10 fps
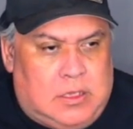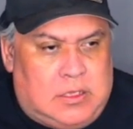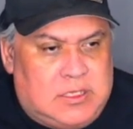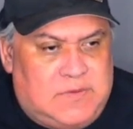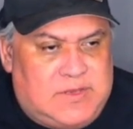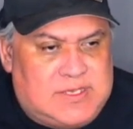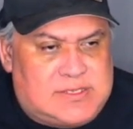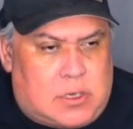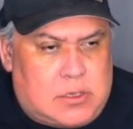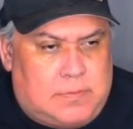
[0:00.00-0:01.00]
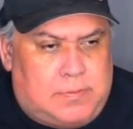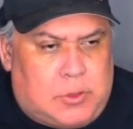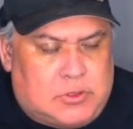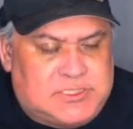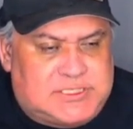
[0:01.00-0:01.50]
EV startup
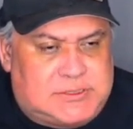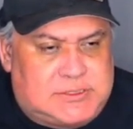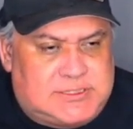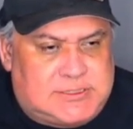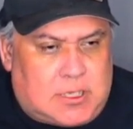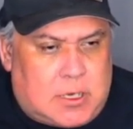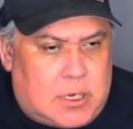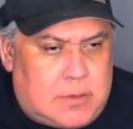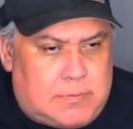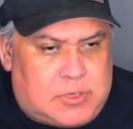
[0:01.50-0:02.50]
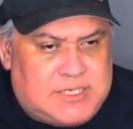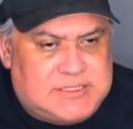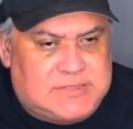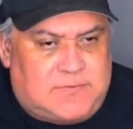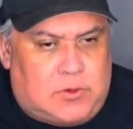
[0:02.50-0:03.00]
Polestar
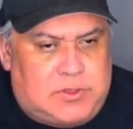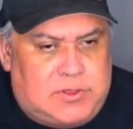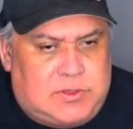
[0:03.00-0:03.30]
braces for